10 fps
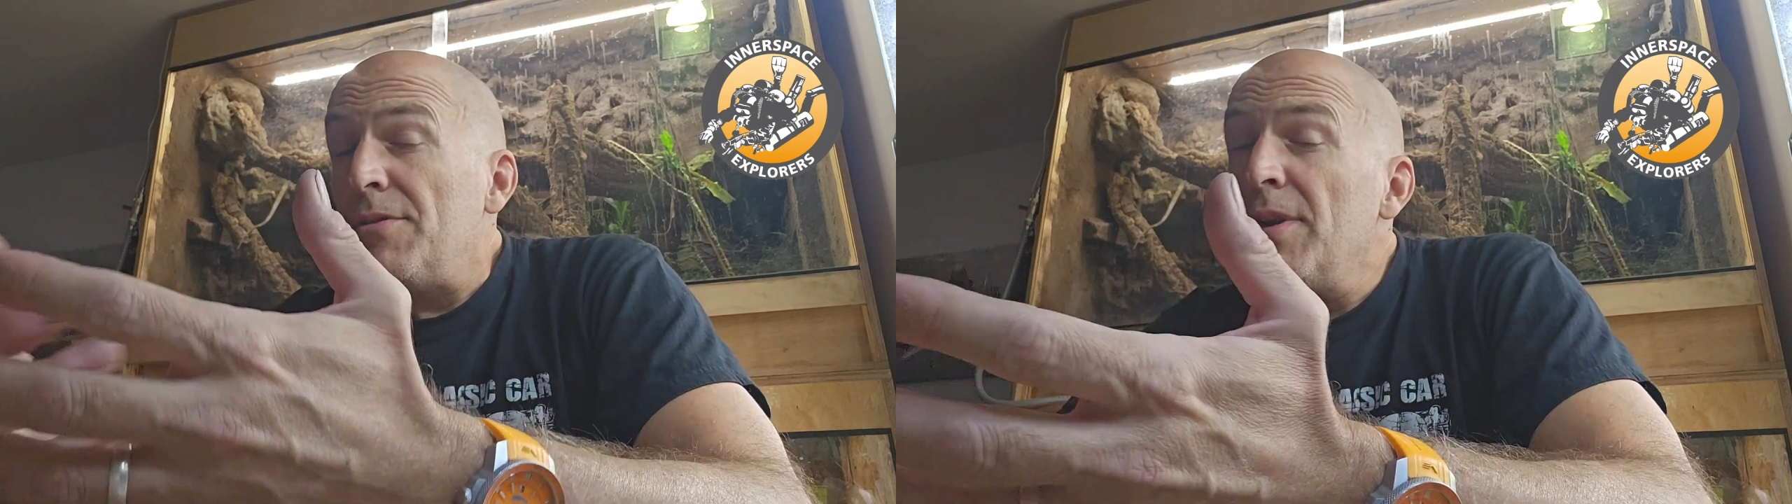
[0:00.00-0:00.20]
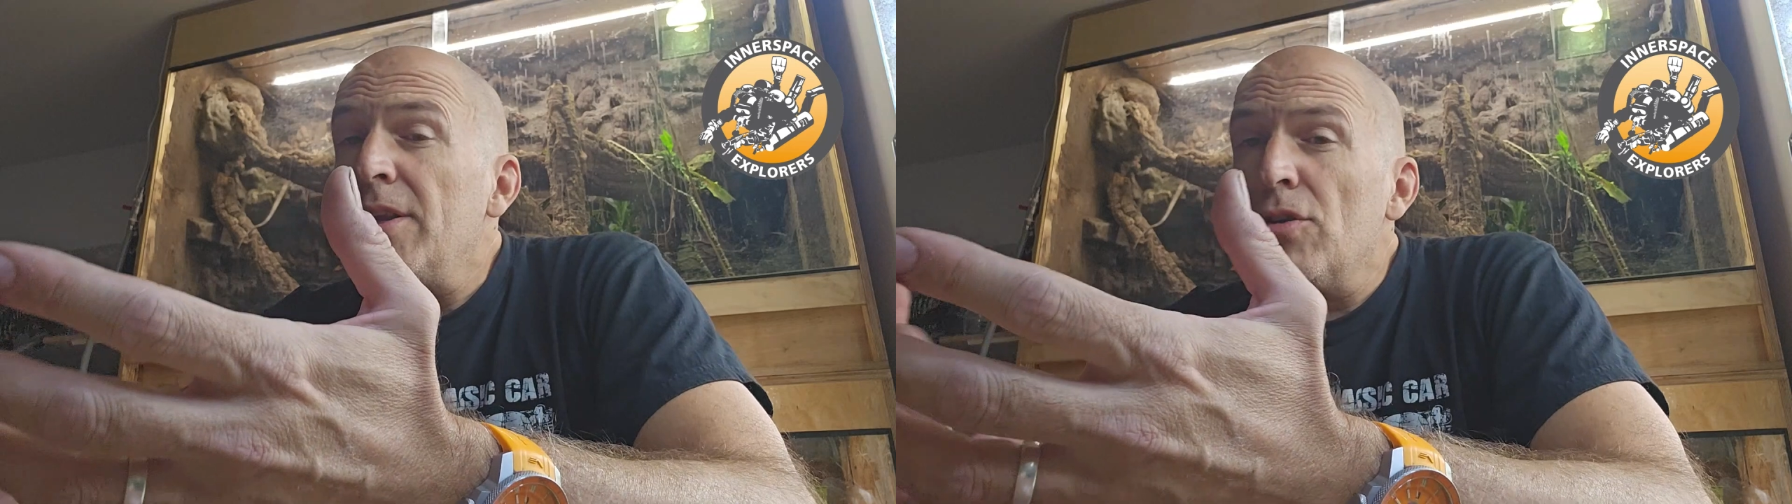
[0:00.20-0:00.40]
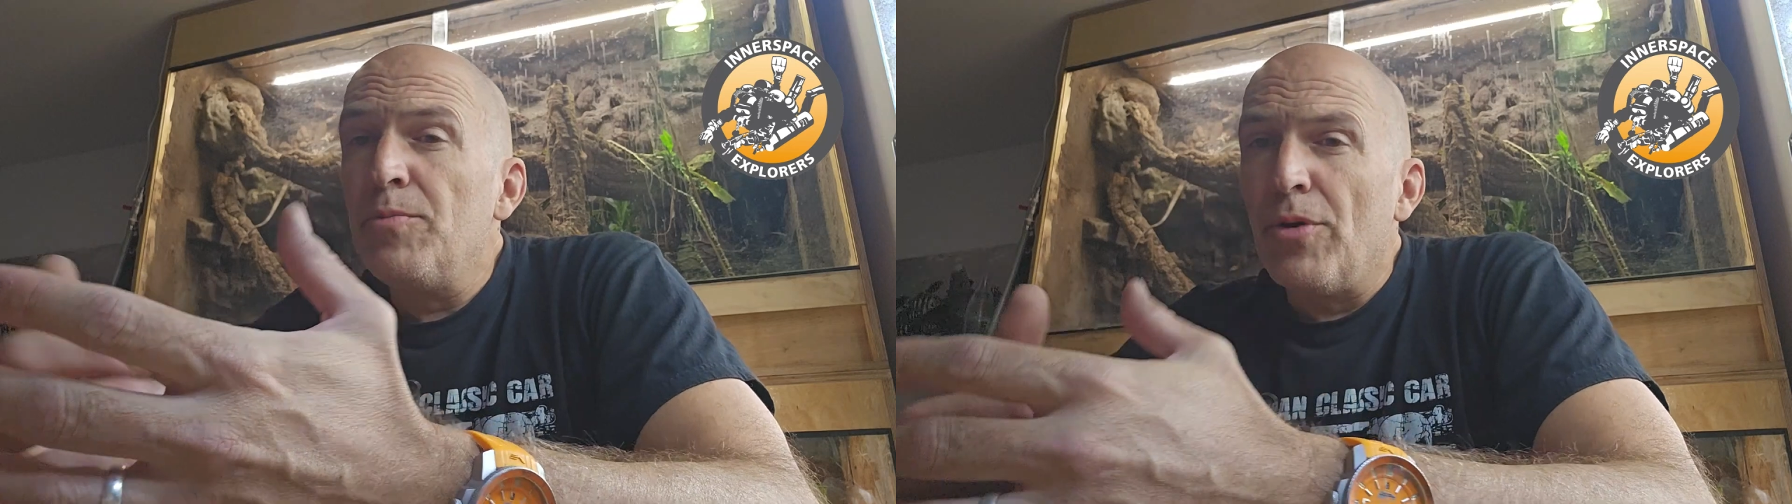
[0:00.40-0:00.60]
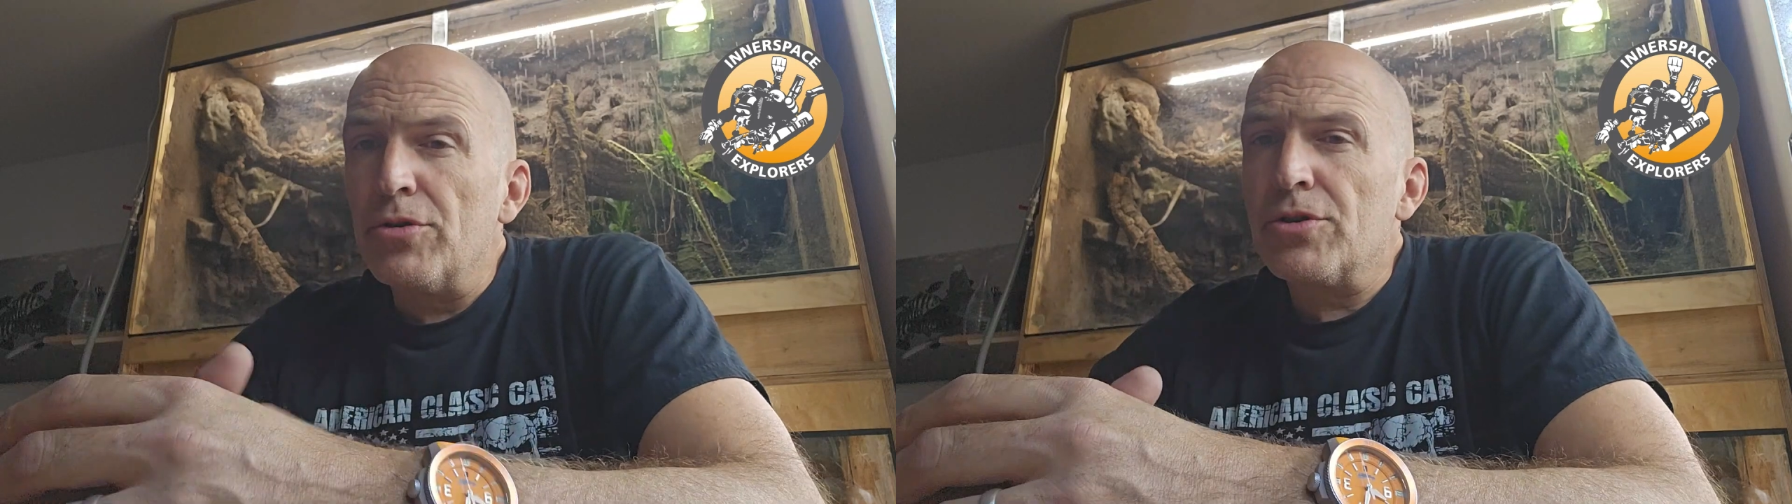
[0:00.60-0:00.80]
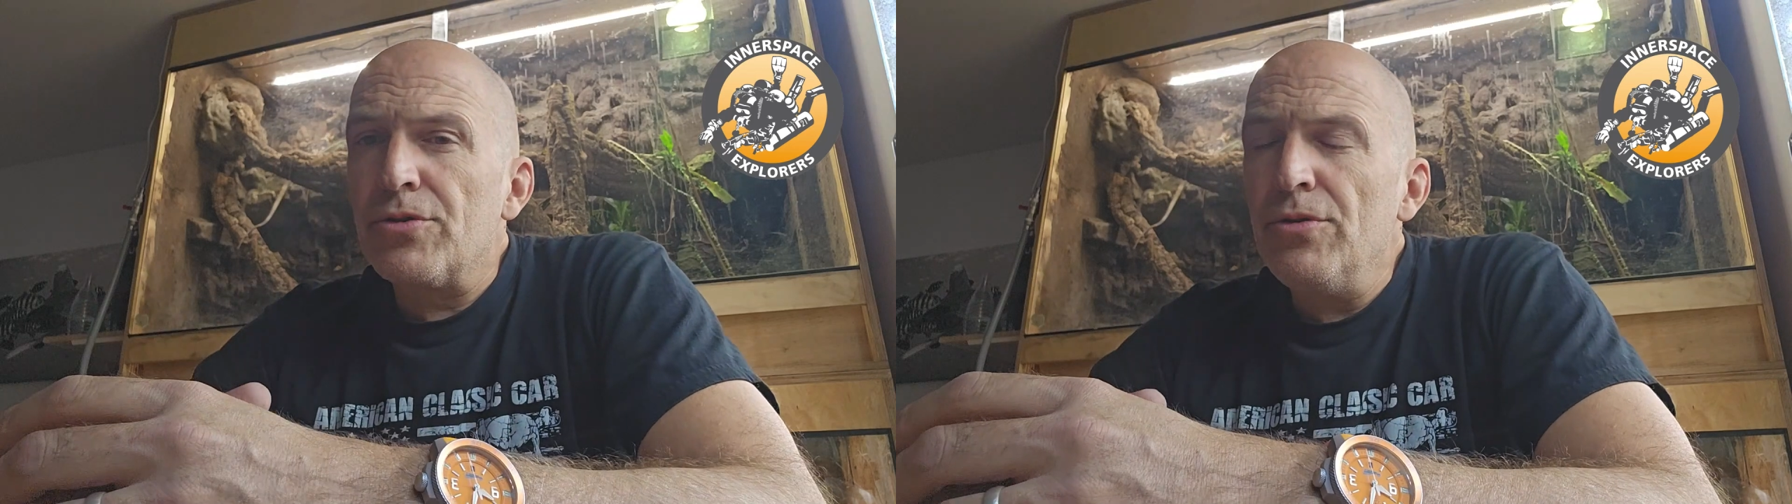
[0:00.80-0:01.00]
really good
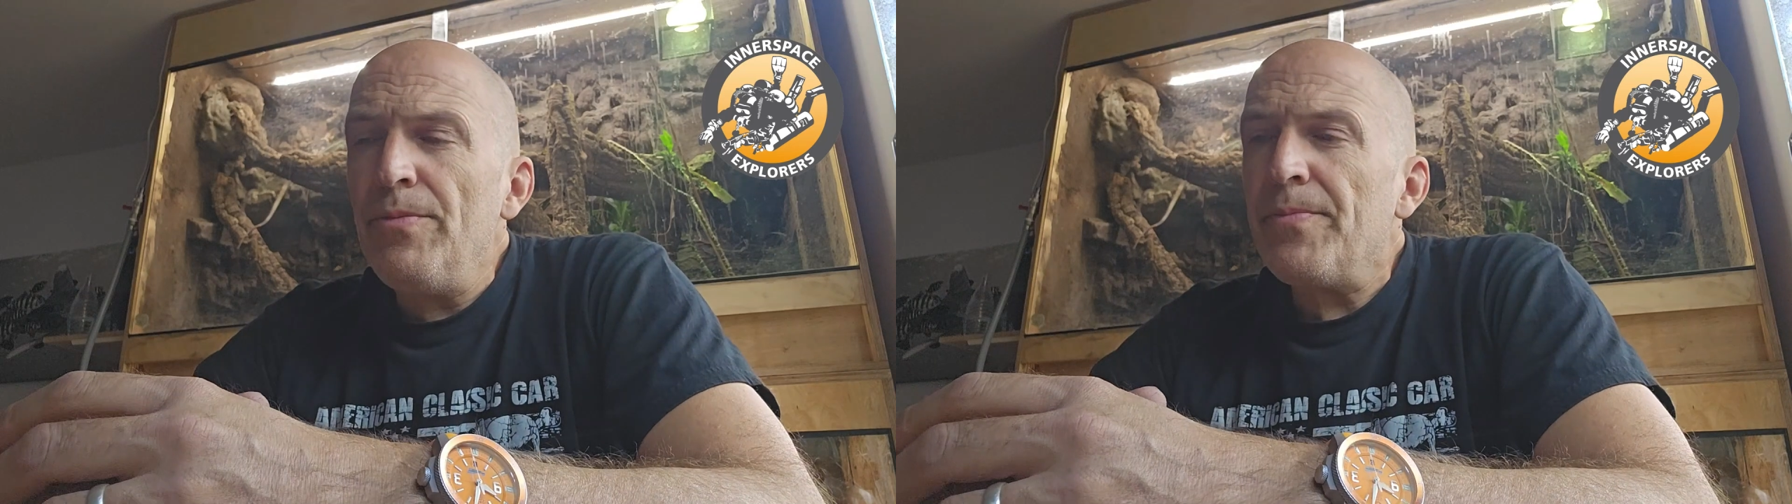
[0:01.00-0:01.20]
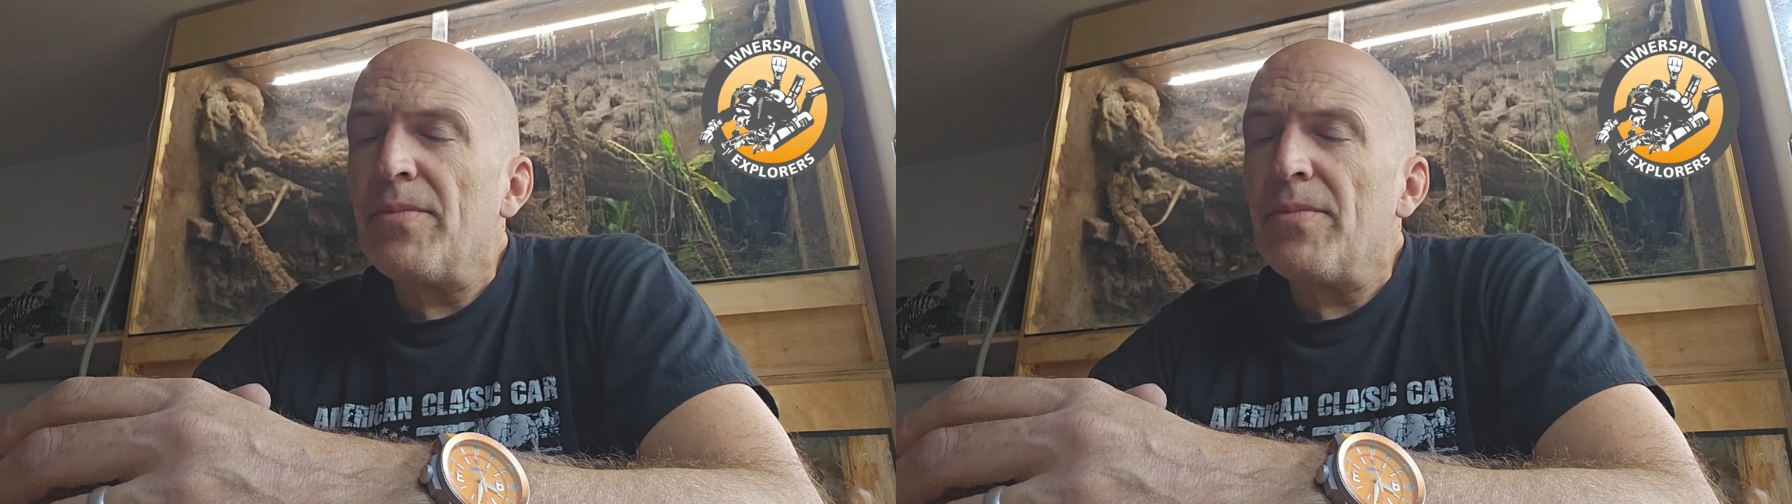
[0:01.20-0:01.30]
boat crew,